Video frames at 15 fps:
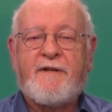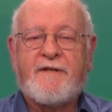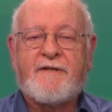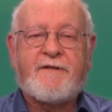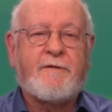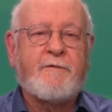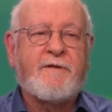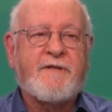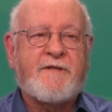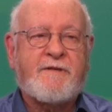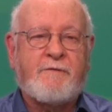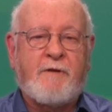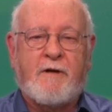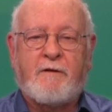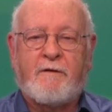the Student
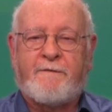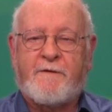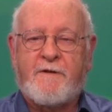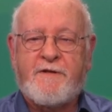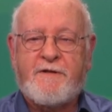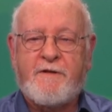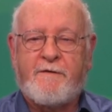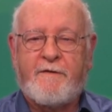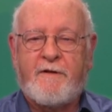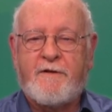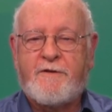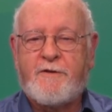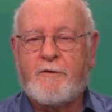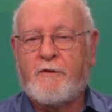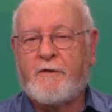Struggle for
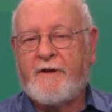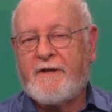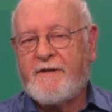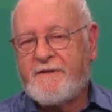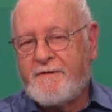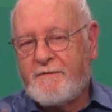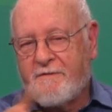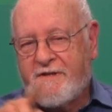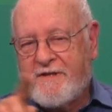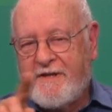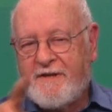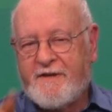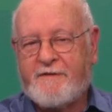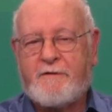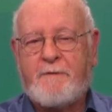Soviet Jewry, as you'll
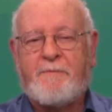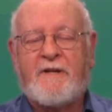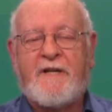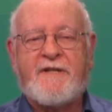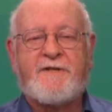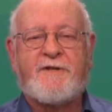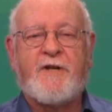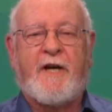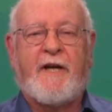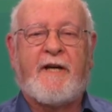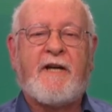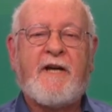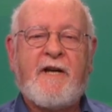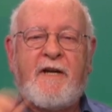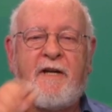see the triple
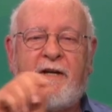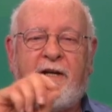SJ